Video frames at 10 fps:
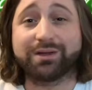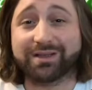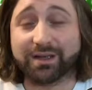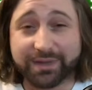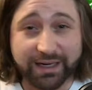What's
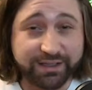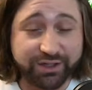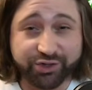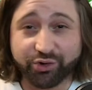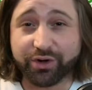up guys,
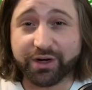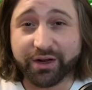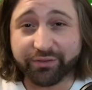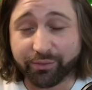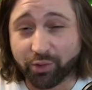it's Jordan
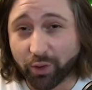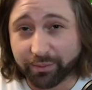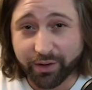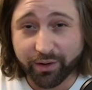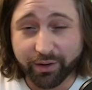here from Coin
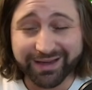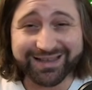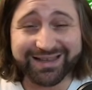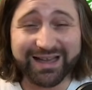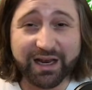Bureau, and
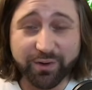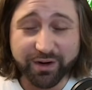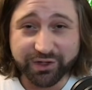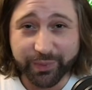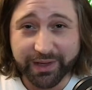today we are
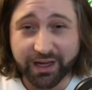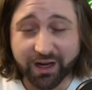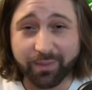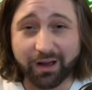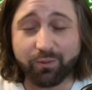speaking
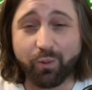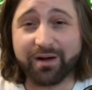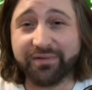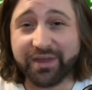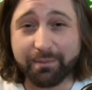about one
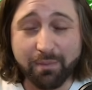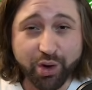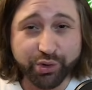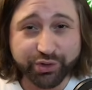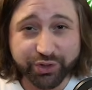of the
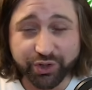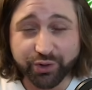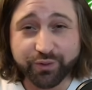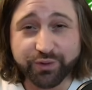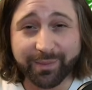most
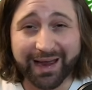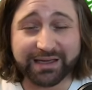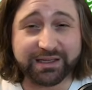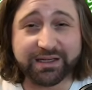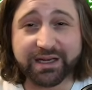used
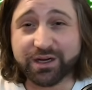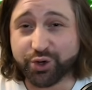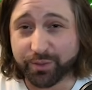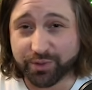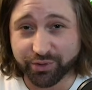patterns in
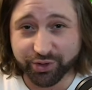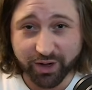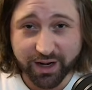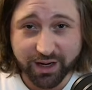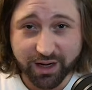crypto
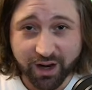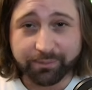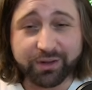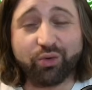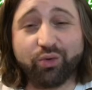trading,
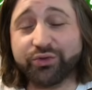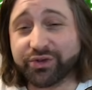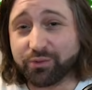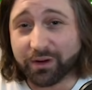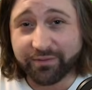but
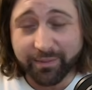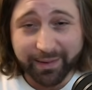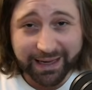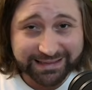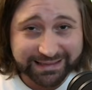also one of the
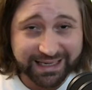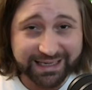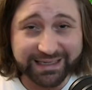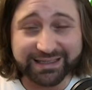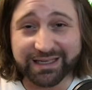patterns that
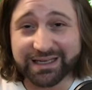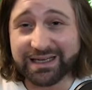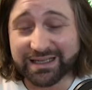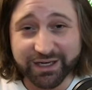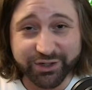is
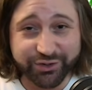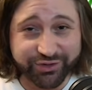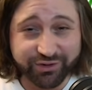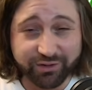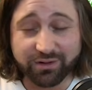least
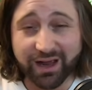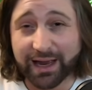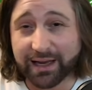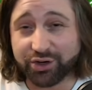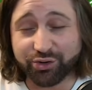understood
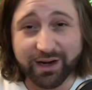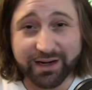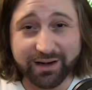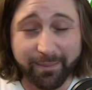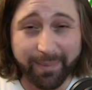and
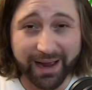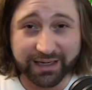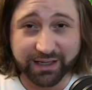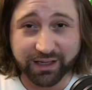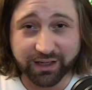traded
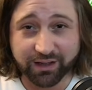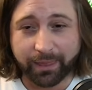badly.